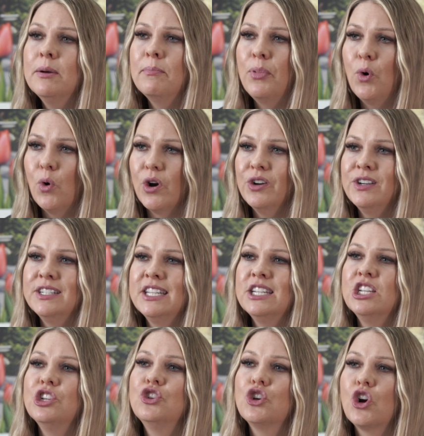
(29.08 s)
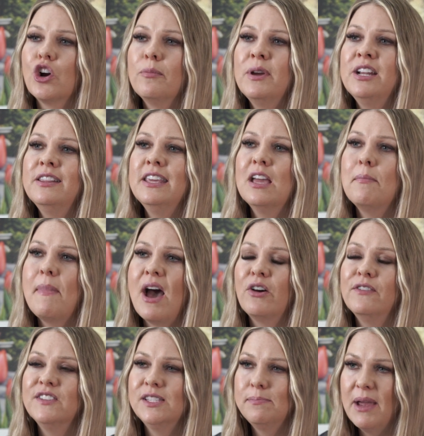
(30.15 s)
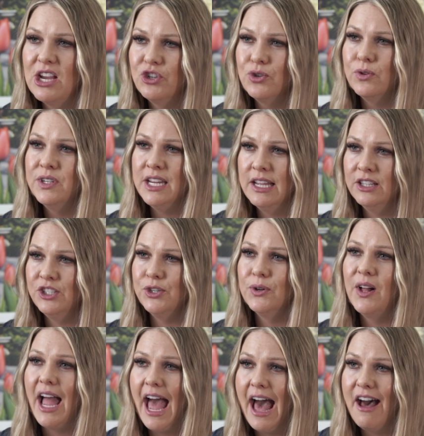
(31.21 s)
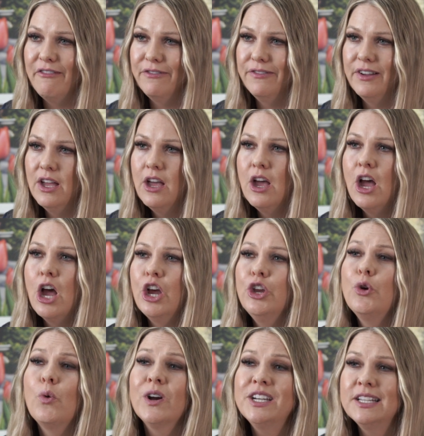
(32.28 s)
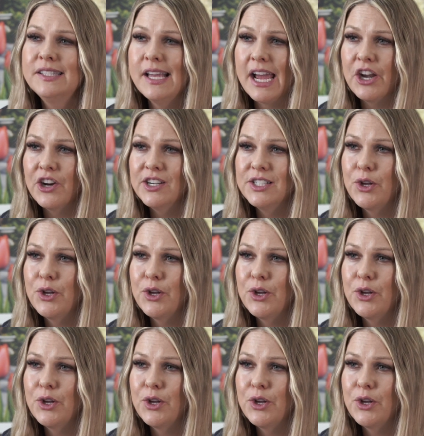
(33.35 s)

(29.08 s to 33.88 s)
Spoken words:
important to determine the amount of spatial needs you'll have. Your designer is